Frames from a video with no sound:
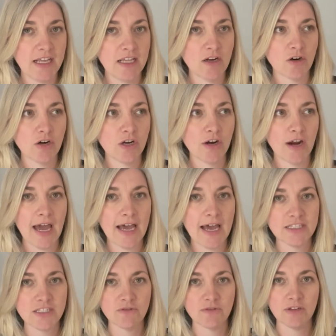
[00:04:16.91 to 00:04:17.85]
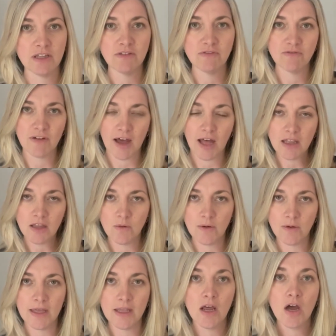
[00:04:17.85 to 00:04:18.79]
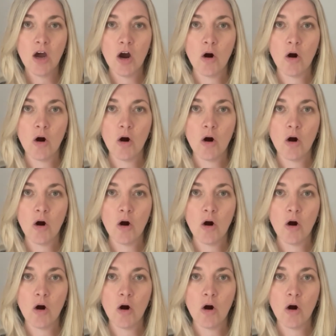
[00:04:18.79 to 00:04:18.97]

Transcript: it or your eye to really follow it